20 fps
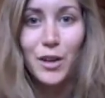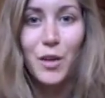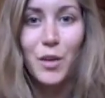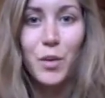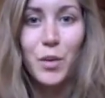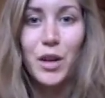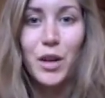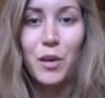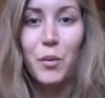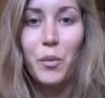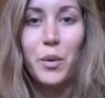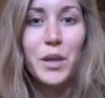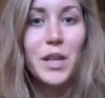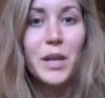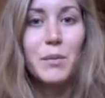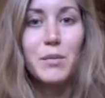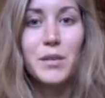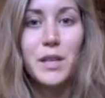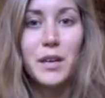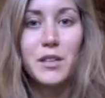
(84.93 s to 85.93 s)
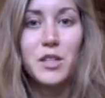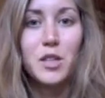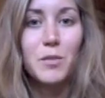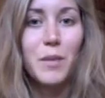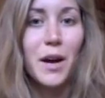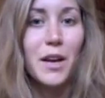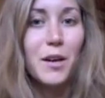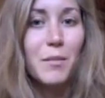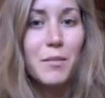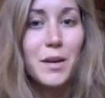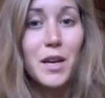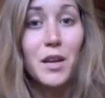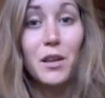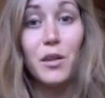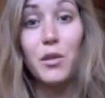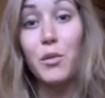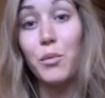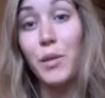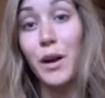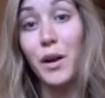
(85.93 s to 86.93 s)
and we get really obsessed about it being
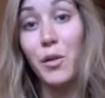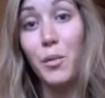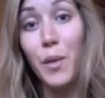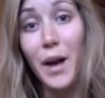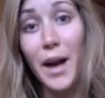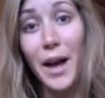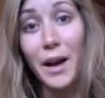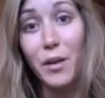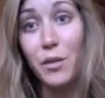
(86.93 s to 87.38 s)
the right way